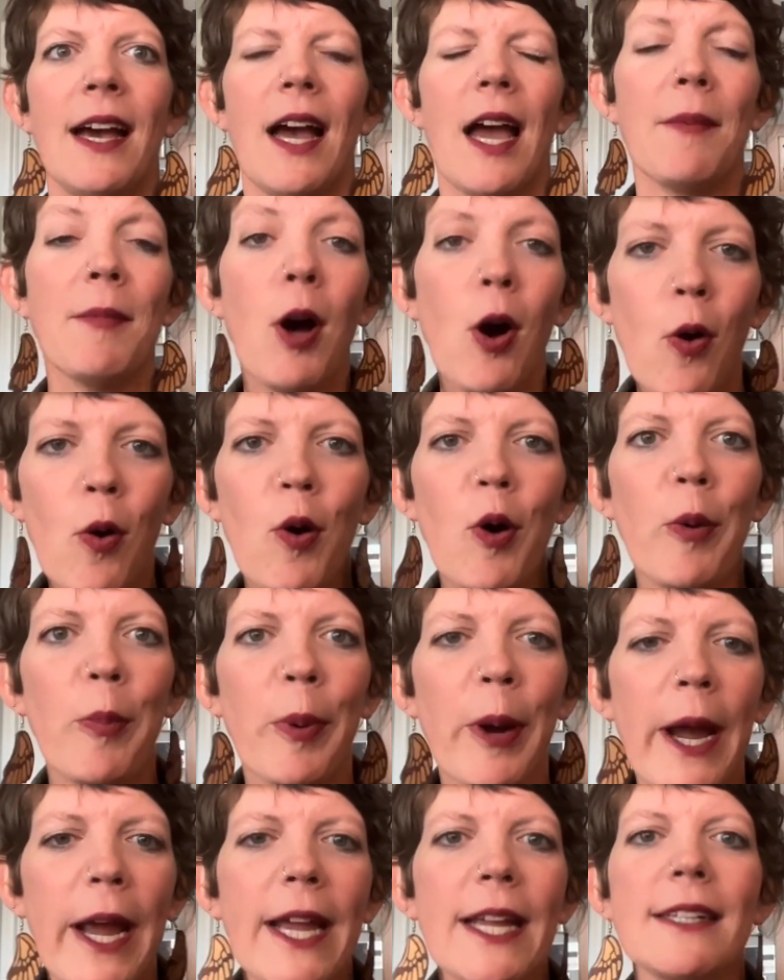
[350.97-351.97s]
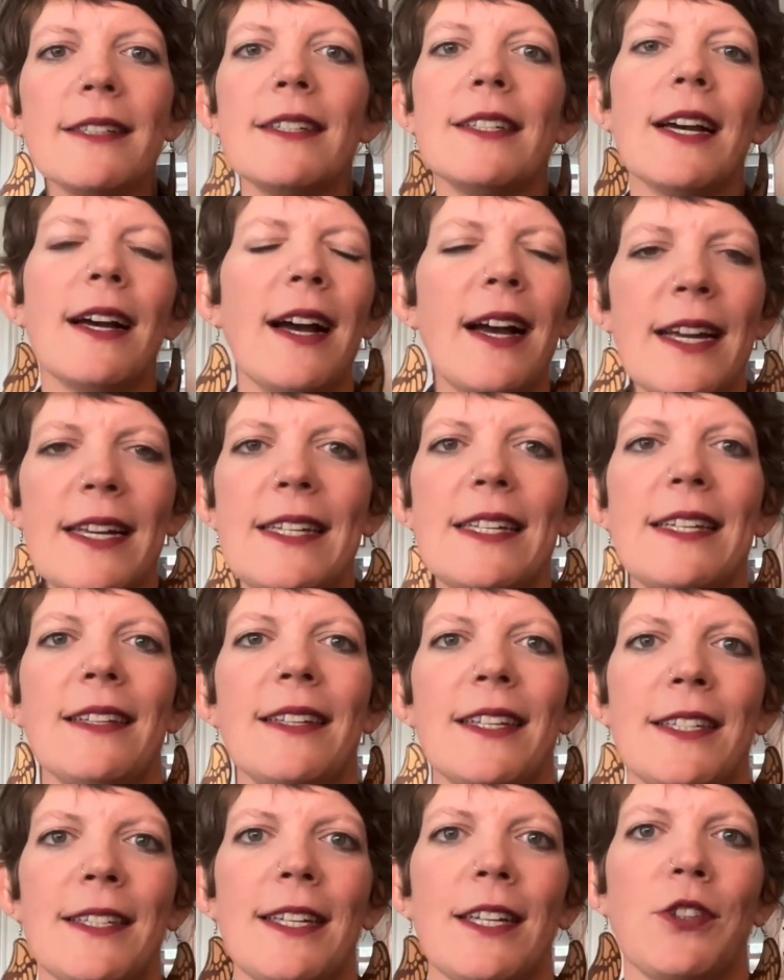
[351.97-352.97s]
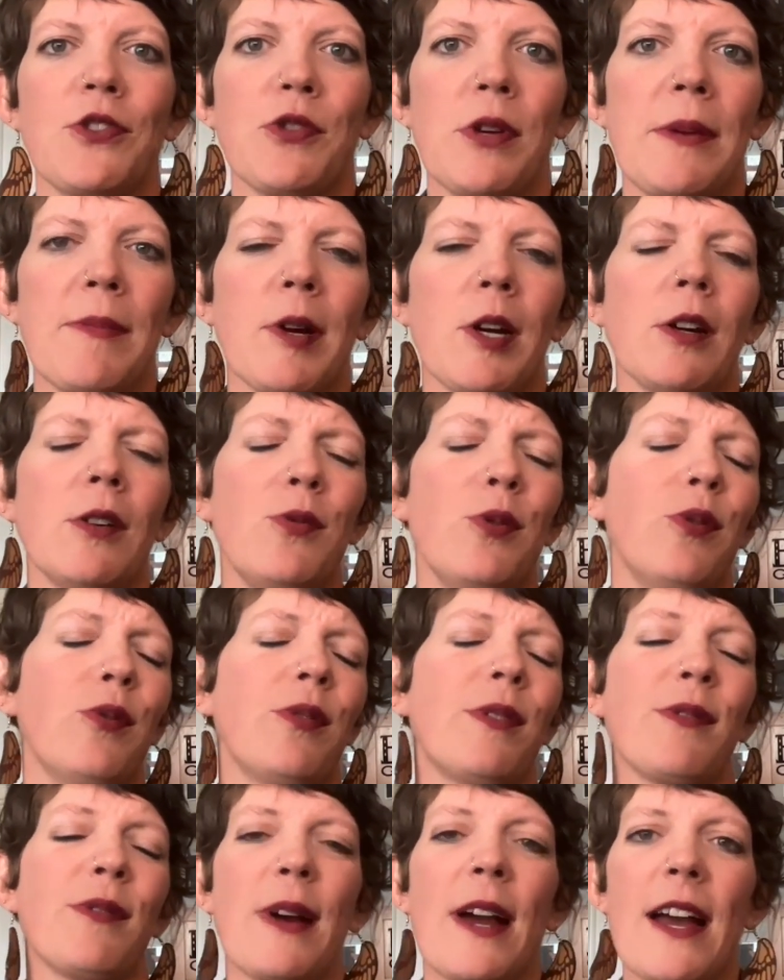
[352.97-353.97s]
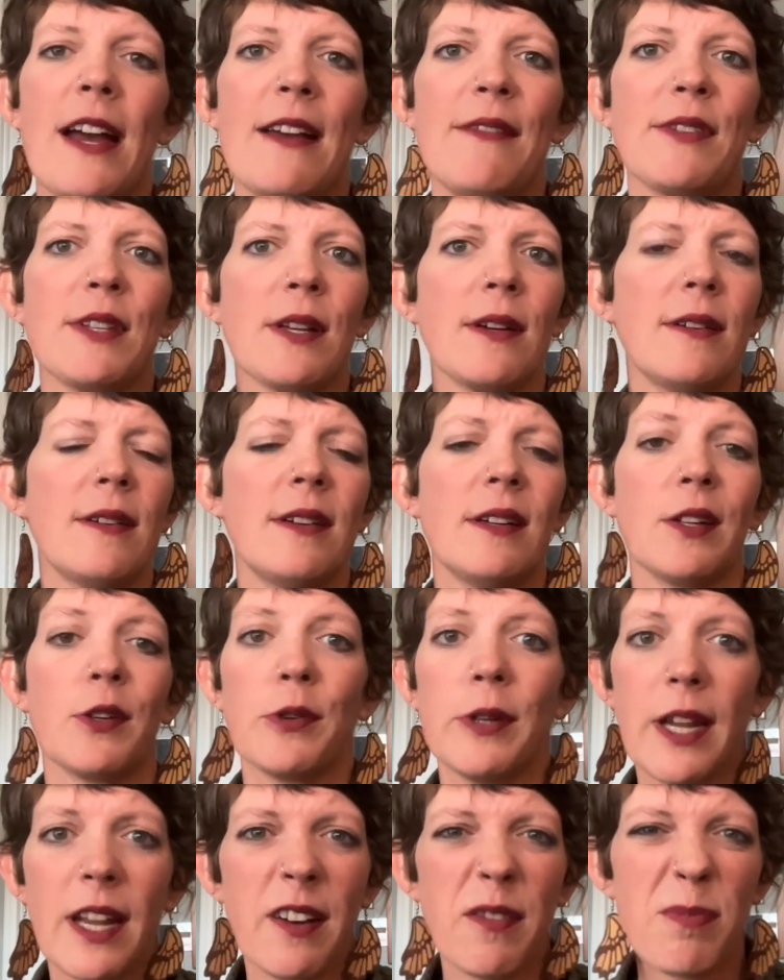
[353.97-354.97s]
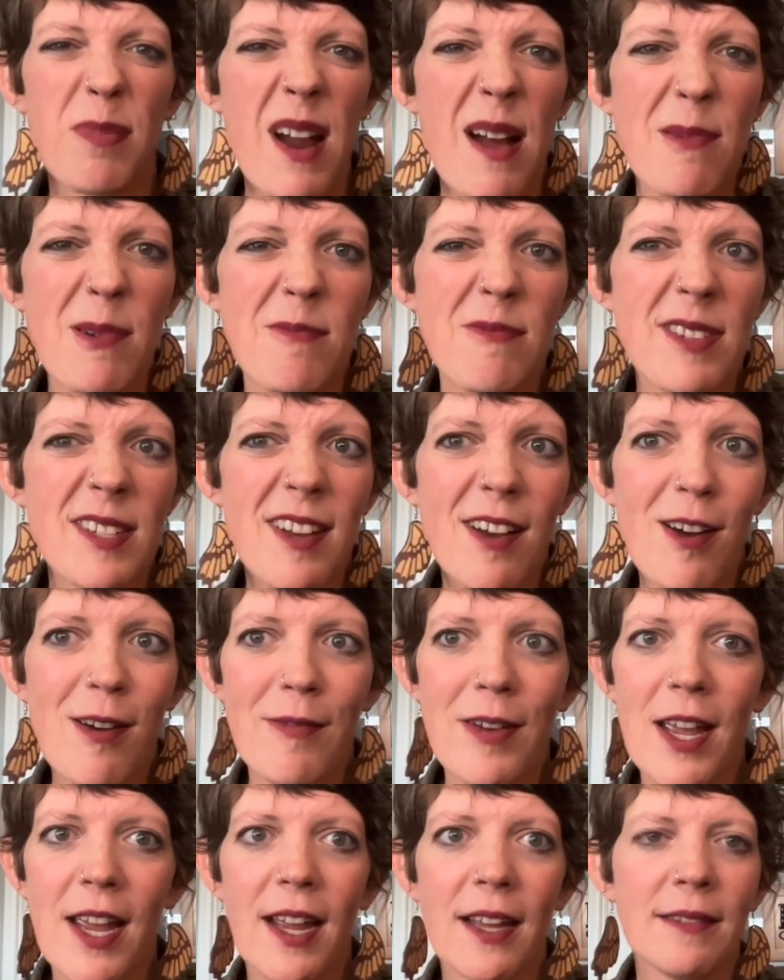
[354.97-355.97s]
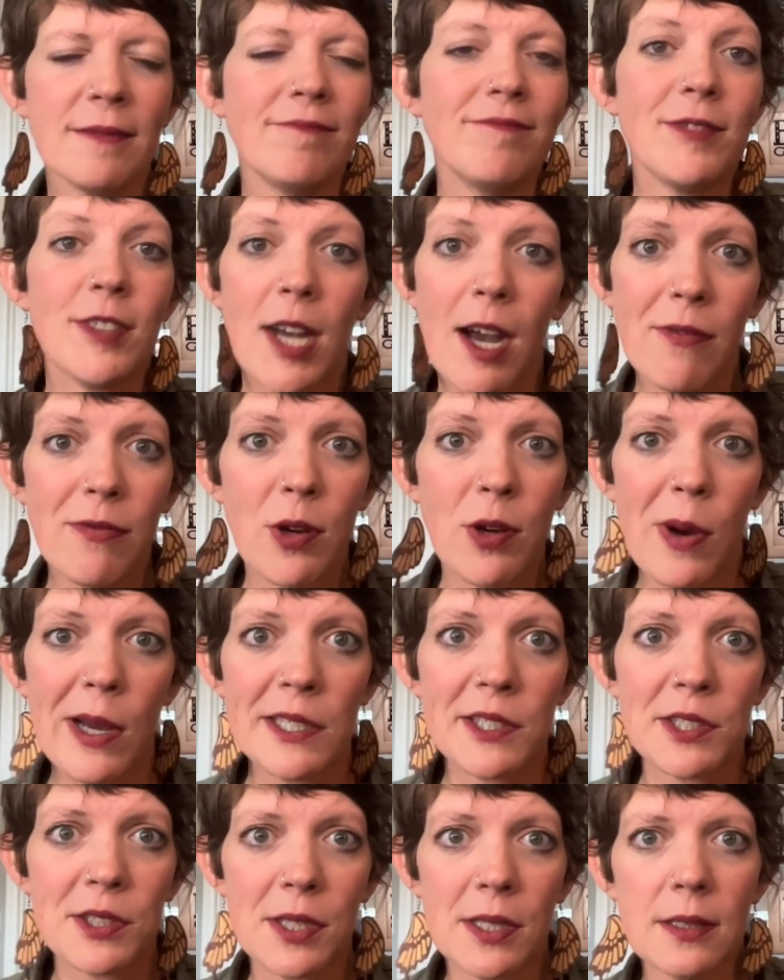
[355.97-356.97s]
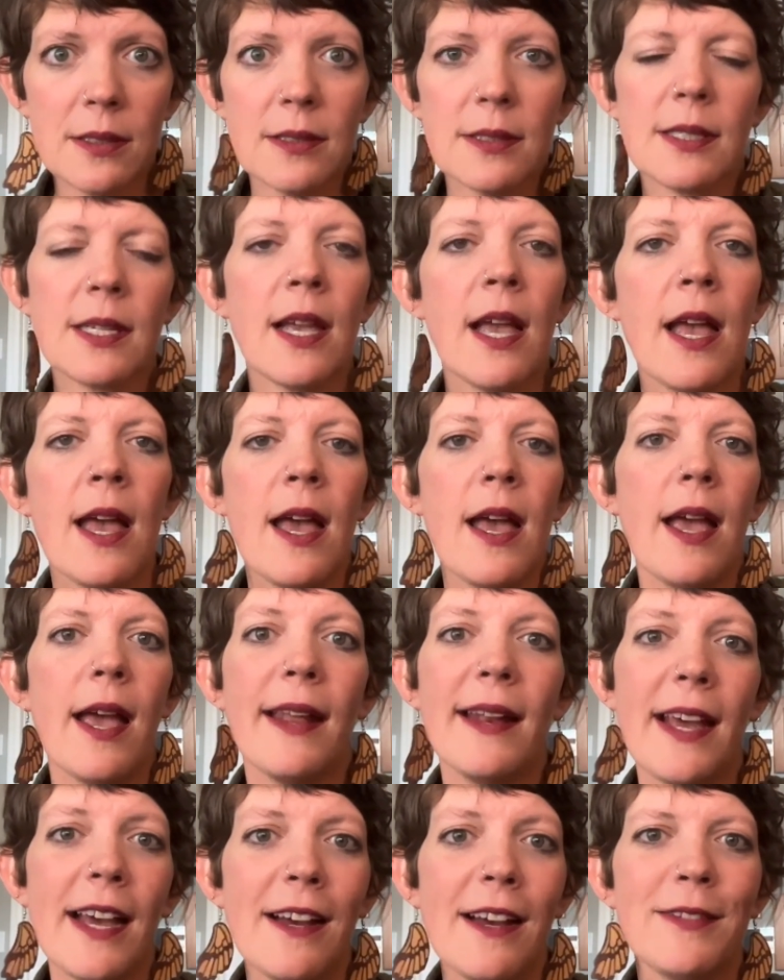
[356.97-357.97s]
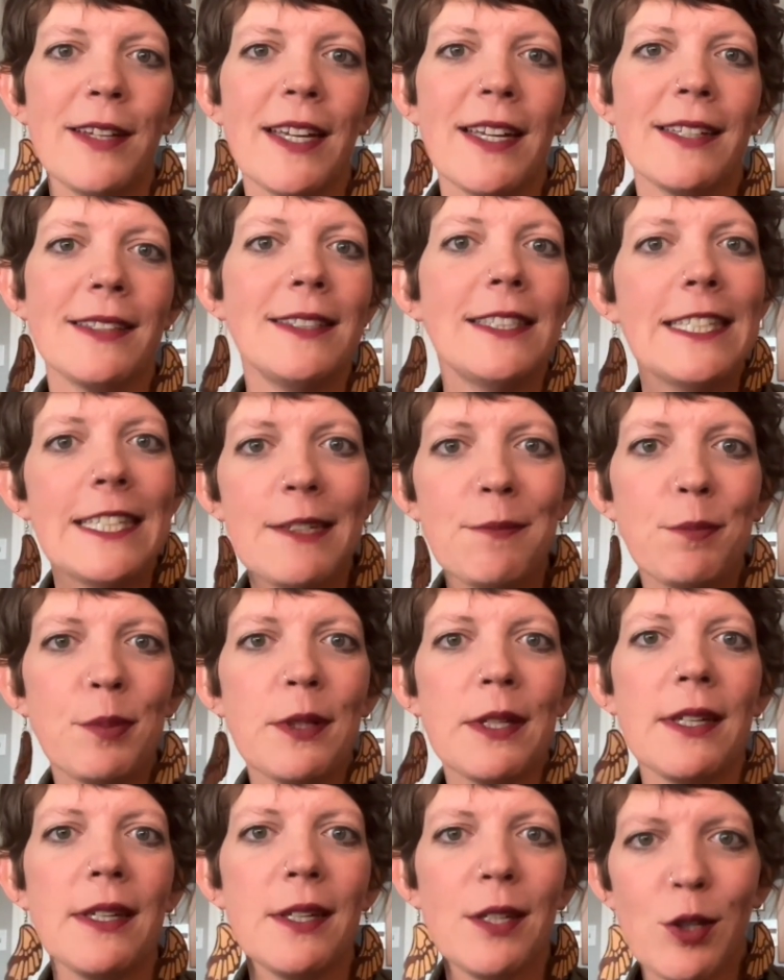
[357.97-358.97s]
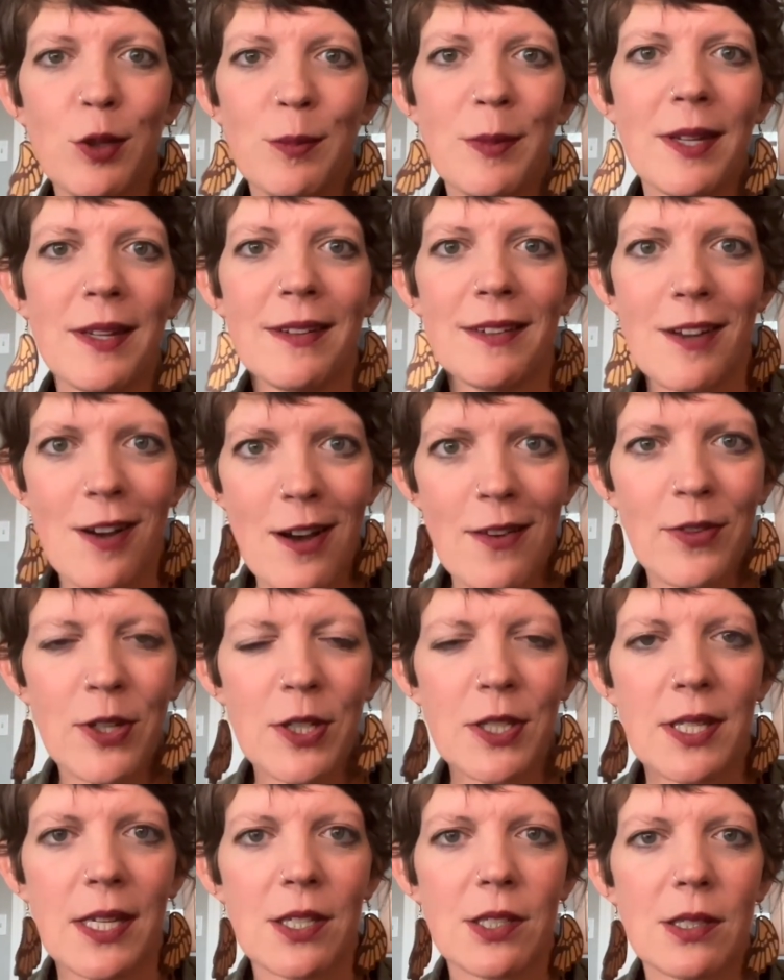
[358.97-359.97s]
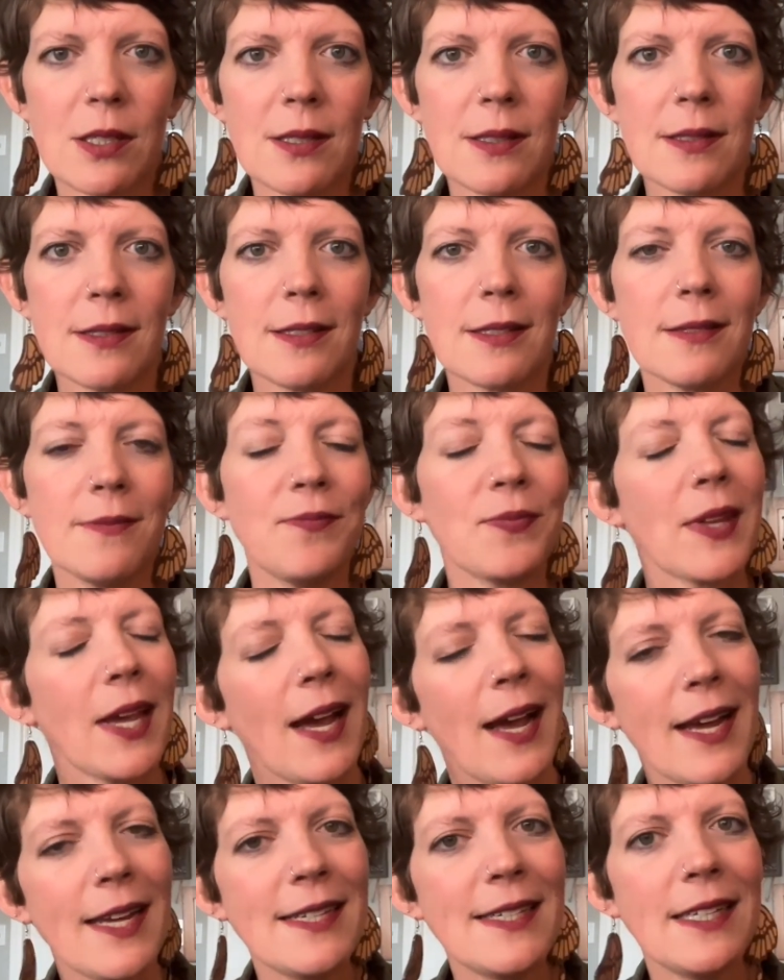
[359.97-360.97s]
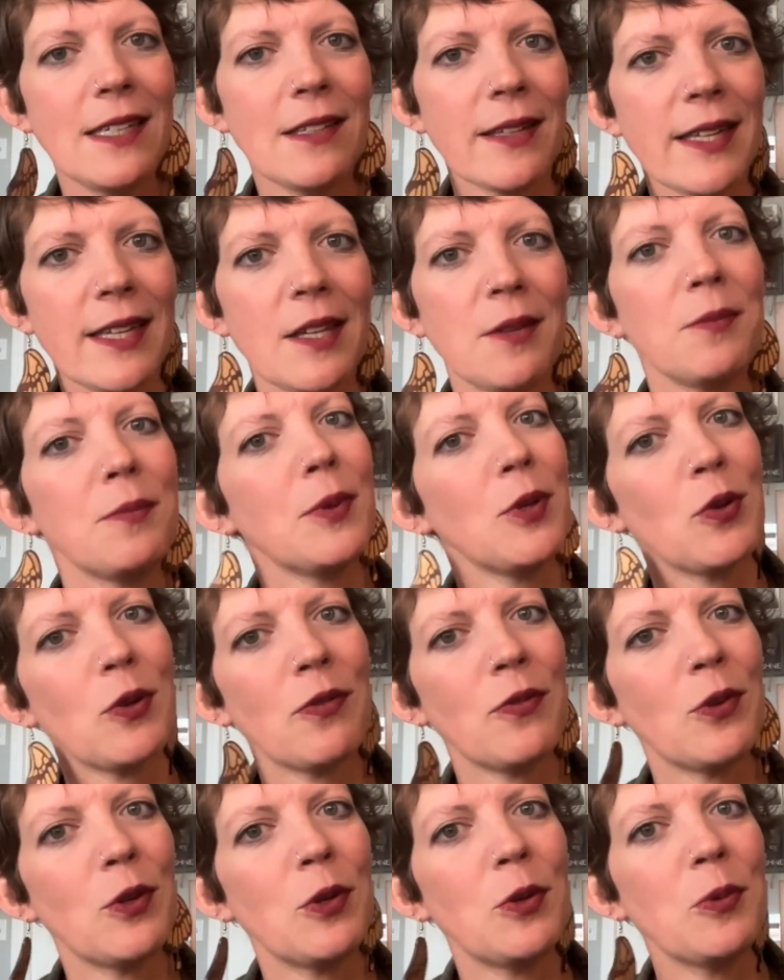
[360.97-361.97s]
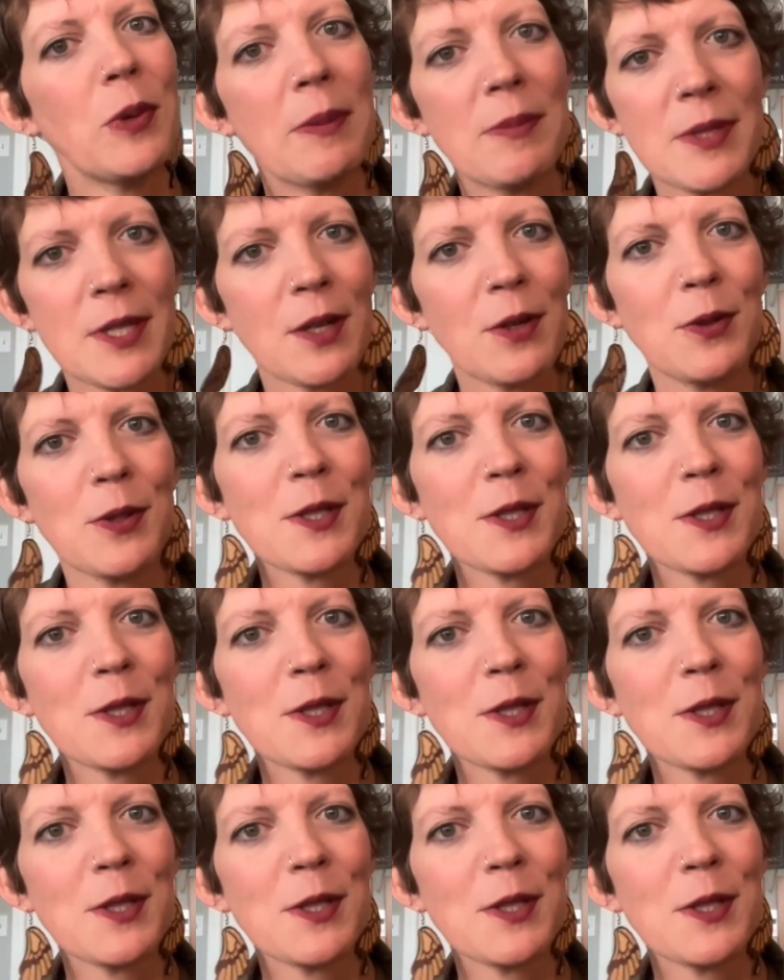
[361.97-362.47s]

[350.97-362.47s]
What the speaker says: I'm a whole-brained, idealistic dreamer who thrives on creative problem solving, tough questions, and having deeply human conversations, ideally in beautiful, whimsical